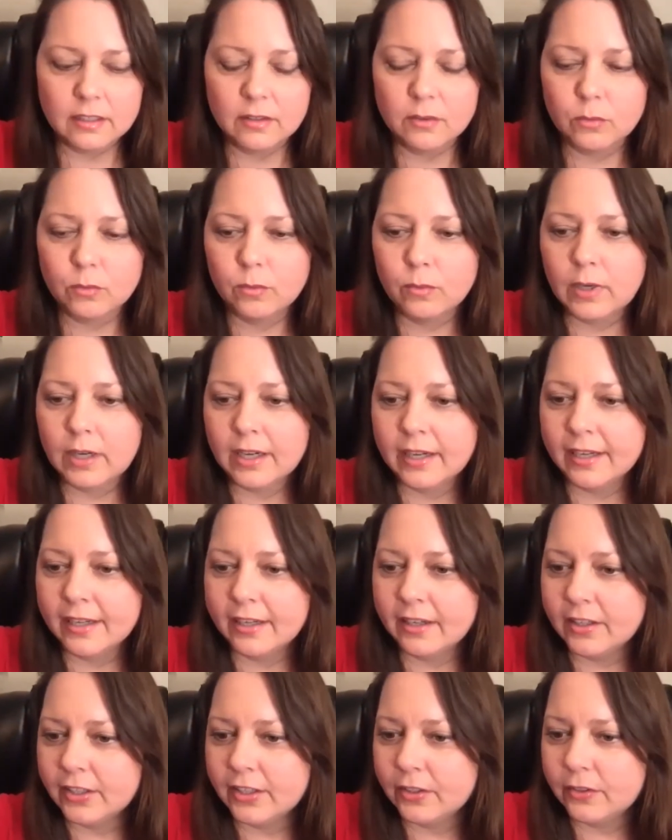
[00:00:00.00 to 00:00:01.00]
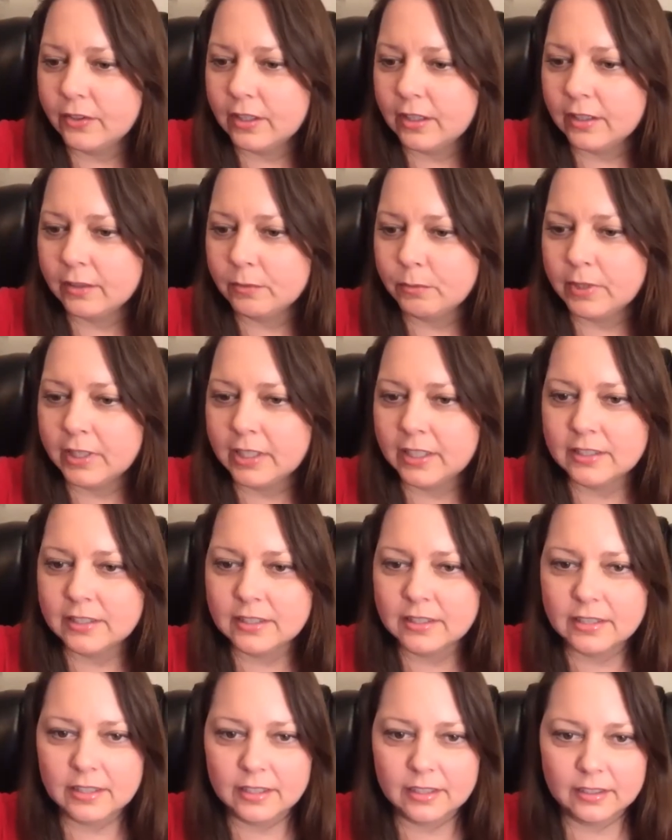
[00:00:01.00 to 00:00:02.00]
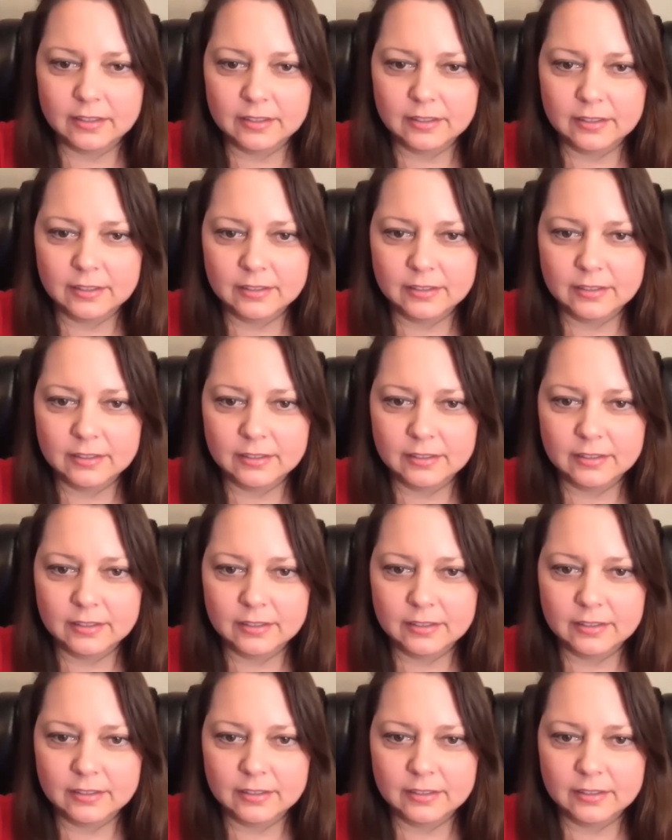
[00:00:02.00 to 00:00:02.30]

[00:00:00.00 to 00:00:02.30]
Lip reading: Why are you not pasting?